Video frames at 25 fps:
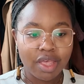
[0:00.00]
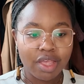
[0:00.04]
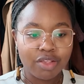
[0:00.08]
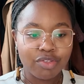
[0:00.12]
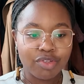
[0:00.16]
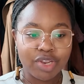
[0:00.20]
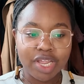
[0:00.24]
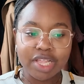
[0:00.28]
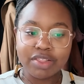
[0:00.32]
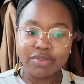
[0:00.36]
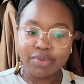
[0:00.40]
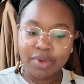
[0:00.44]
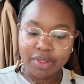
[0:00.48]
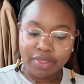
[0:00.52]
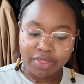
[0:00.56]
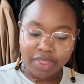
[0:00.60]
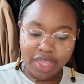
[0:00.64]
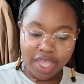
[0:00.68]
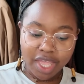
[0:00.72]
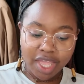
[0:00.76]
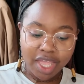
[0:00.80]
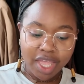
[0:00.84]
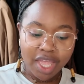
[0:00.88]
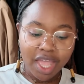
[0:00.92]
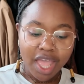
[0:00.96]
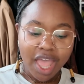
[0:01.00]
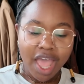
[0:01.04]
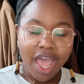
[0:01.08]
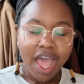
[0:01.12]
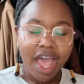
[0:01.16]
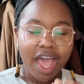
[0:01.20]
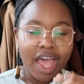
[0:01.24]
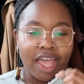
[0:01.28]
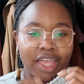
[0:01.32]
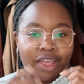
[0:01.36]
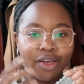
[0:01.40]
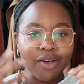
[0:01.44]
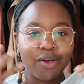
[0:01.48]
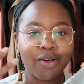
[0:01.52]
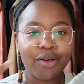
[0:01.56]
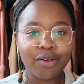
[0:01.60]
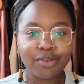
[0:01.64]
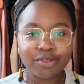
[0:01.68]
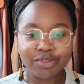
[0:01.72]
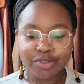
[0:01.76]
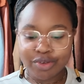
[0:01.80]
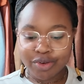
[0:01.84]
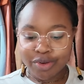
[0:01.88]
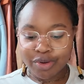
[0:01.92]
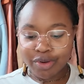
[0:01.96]
So that's one thing. I
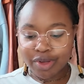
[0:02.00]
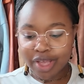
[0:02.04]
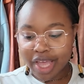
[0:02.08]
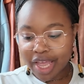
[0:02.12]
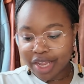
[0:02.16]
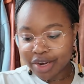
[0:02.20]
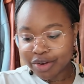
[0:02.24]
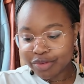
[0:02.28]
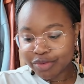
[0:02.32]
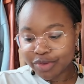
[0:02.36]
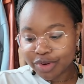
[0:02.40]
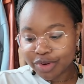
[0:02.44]
also kind of